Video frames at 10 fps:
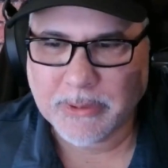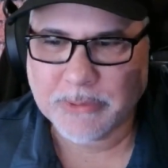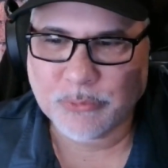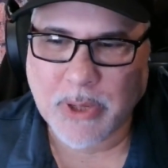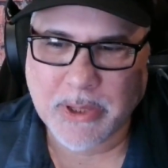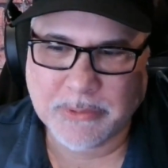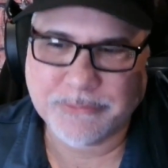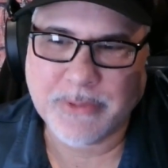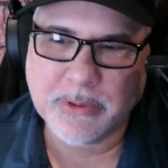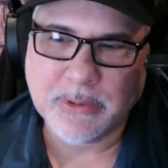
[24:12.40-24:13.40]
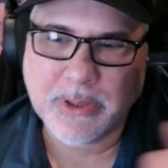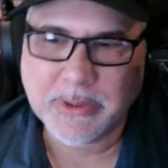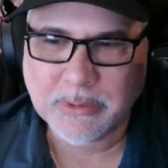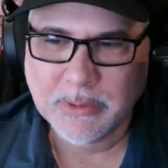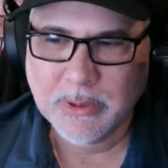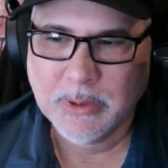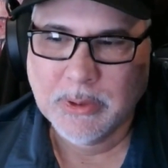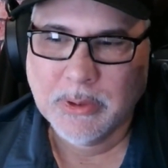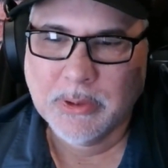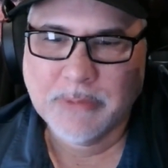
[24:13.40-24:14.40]
At trial, it sounded like
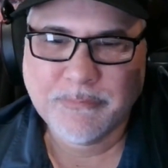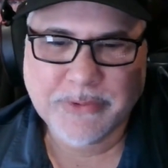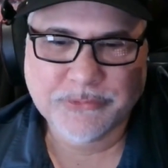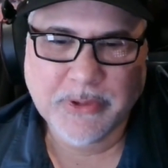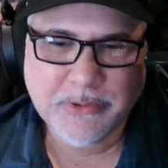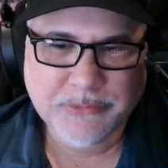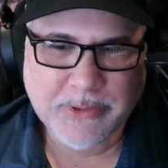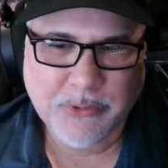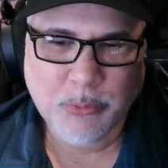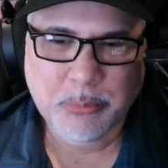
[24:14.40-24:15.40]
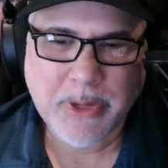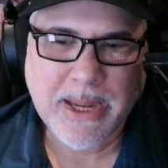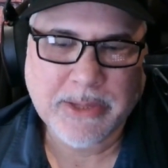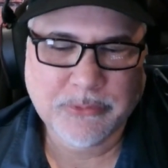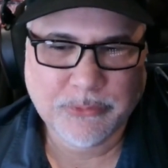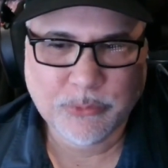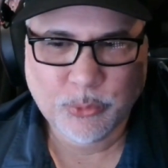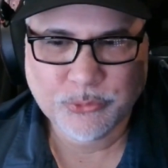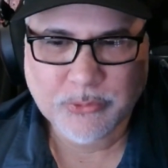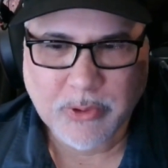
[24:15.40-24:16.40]
investigators had to go back to the
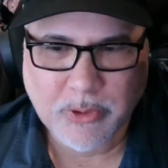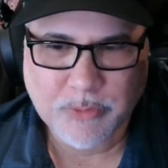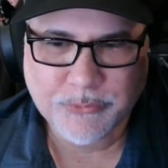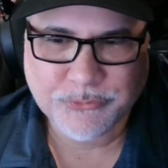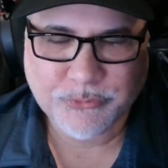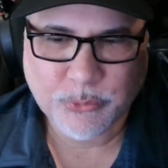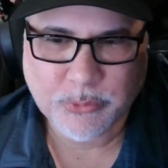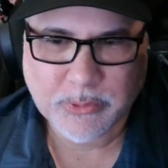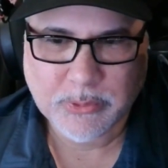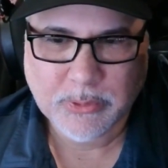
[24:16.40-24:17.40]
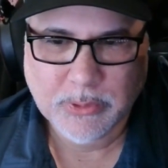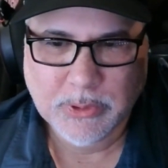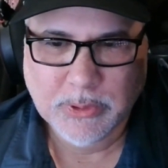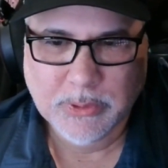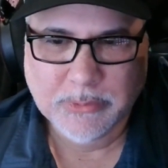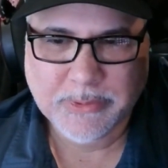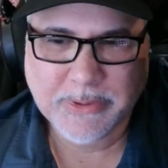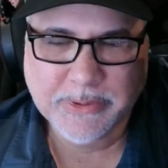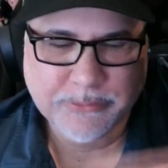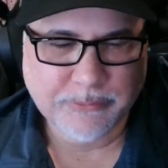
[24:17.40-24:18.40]
Hoosier Harvest store to
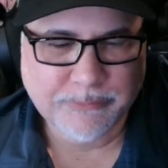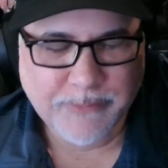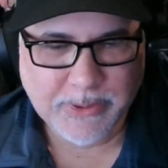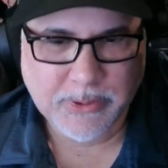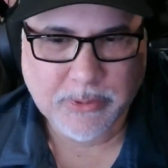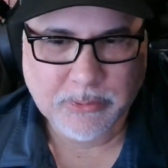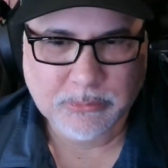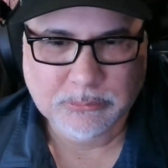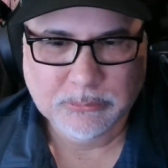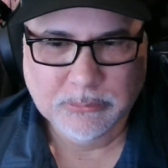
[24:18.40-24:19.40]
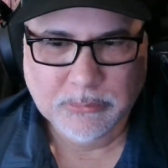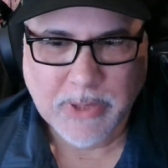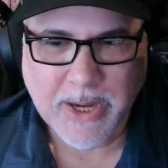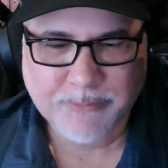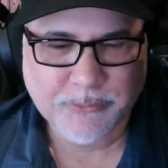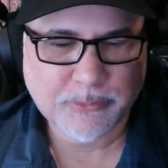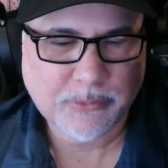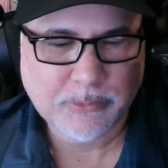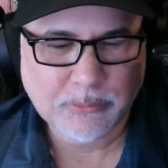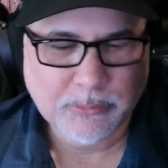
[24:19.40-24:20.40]
get the video
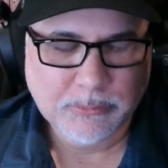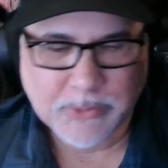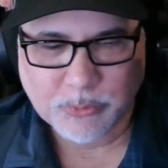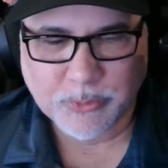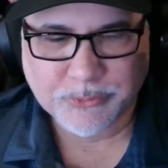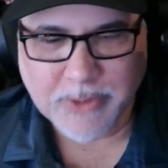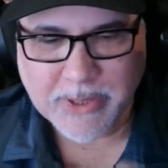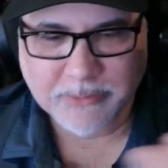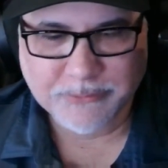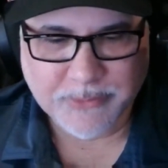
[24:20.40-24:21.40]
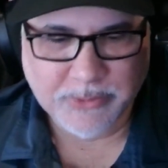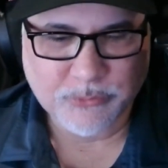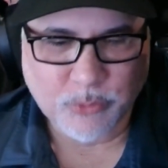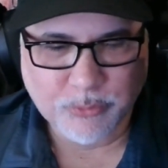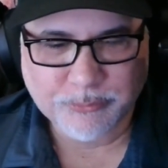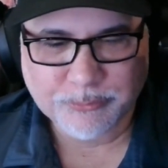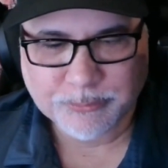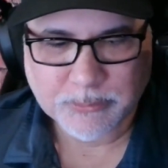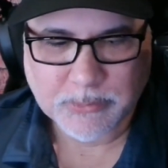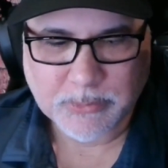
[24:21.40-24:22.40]
after Richard Allen said he drove
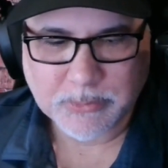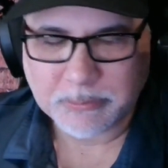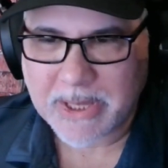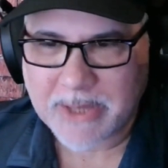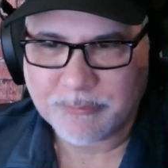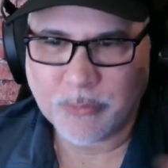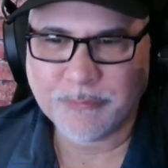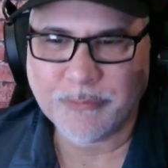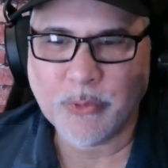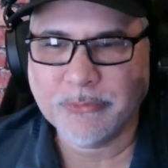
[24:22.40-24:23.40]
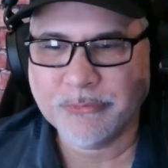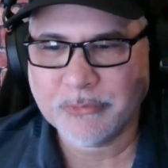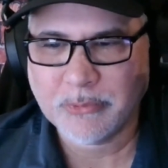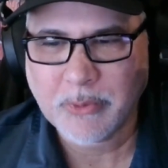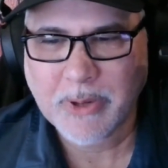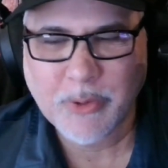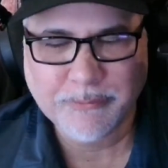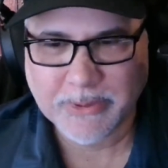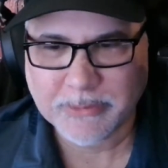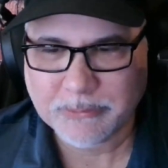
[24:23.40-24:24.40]
a black Ford Focus, or however that